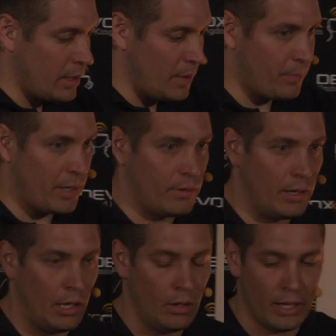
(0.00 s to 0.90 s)
in
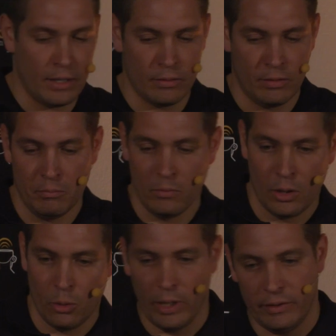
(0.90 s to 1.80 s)
parallel and
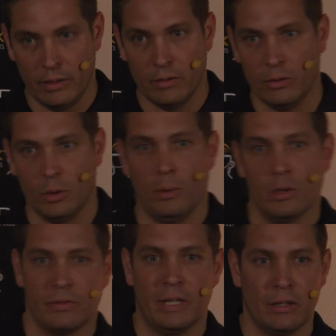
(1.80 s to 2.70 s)
waiting till
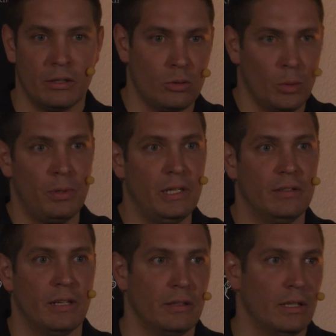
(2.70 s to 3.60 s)
both of them
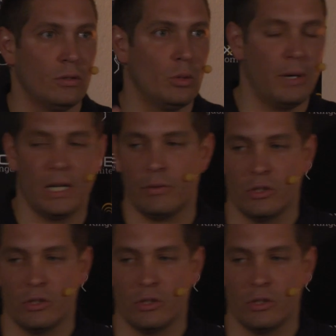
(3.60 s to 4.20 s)
complete and then combine the